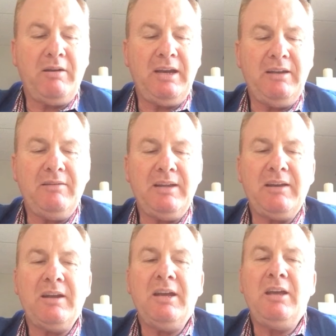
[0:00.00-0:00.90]
is
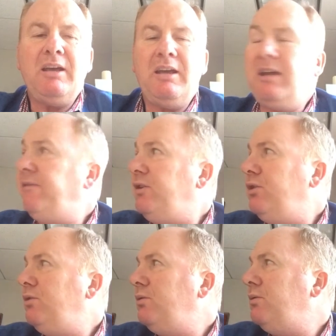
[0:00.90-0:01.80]
that if
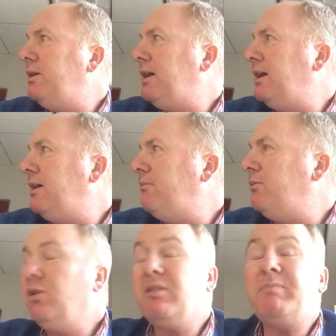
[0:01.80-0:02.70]
you
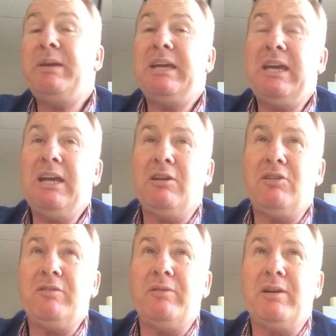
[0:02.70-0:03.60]
don't speak
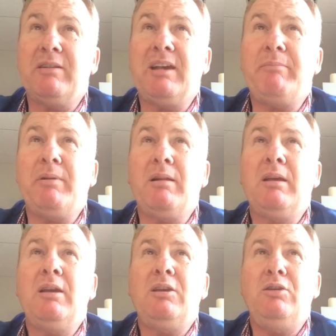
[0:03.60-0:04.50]
English, for example,
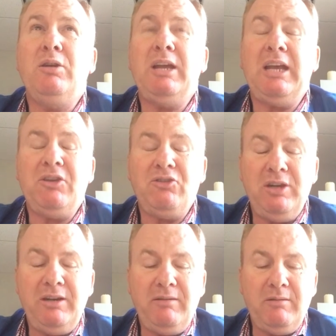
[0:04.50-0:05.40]
you can
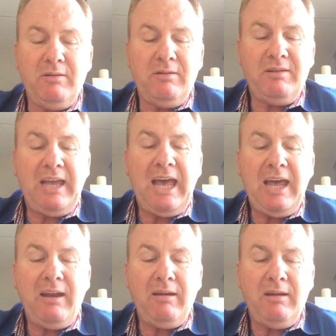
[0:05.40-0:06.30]
actually
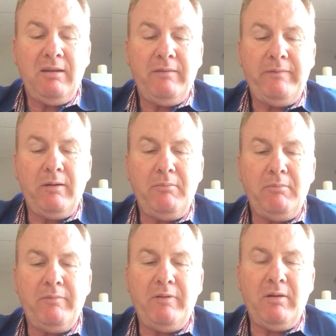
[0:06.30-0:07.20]
scan
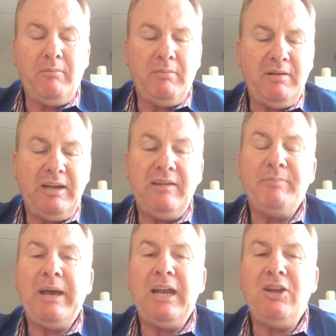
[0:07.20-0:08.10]
from say
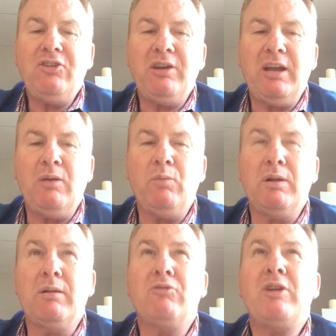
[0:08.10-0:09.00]
Spanish, and it
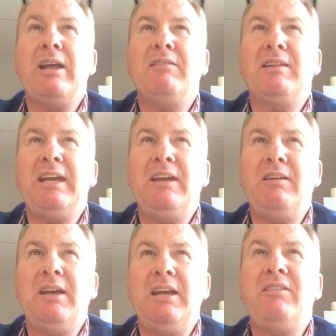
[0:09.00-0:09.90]
will translate
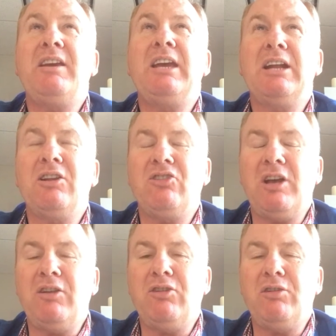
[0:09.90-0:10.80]
into English
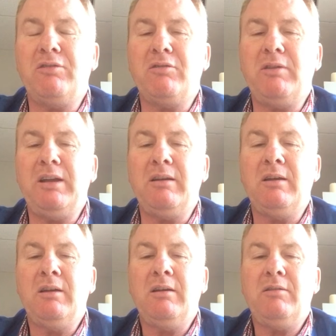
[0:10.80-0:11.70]
onto your screen.
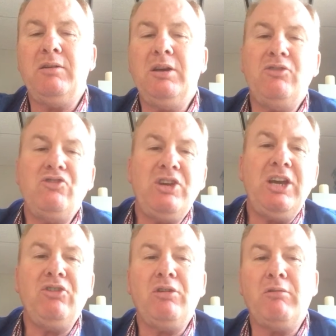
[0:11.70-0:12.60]
So you can
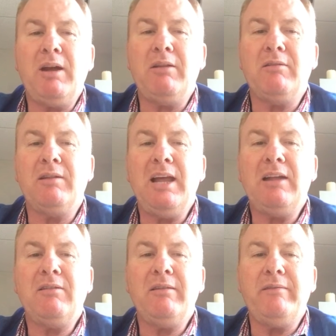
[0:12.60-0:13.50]
change it around. There's
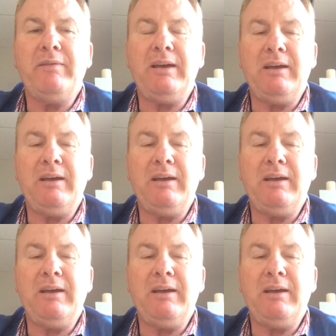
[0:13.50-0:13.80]
lots of